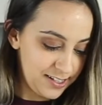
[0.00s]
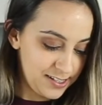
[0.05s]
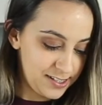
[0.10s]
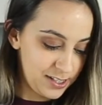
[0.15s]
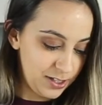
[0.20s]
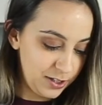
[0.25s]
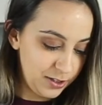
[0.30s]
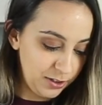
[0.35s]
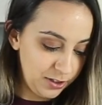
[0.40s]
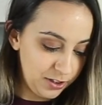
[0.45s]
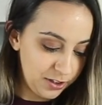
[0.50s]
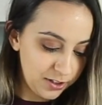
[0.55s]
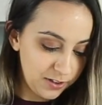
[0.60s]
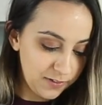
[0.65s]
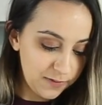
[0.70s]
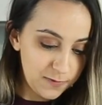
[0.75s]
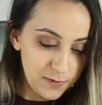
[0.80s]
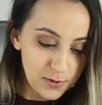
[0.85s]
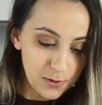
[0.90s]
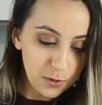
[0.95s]
So
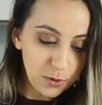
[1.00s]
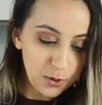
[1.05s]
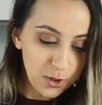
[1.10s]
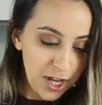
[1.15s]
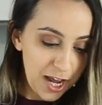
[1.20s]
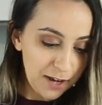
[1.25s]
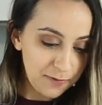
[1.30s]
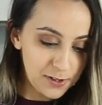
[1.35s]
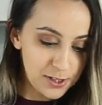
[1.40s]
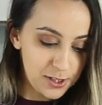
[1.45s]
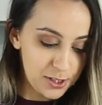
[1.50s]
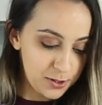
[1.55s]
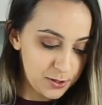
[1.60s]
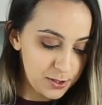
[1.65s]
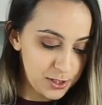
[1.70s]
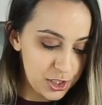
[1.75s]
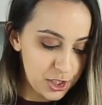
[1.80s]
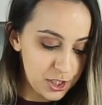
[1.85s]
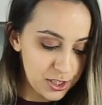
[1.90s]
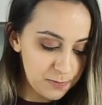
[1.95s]
all you have to do
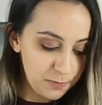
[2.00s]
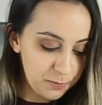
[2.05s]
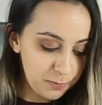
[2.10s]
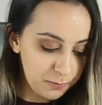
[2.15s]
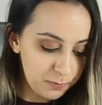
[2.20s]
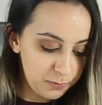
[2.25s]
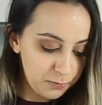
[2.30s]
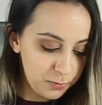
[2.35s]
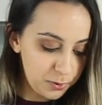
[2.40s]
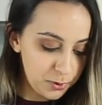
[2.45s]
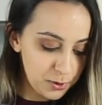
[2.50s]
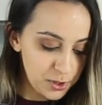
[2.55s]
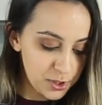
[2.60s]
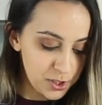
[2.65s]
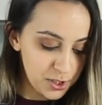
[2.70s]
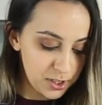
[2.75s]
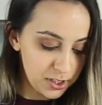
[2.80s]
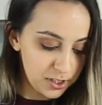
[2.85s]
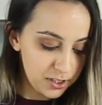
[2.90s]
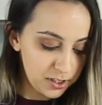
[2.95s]
is just push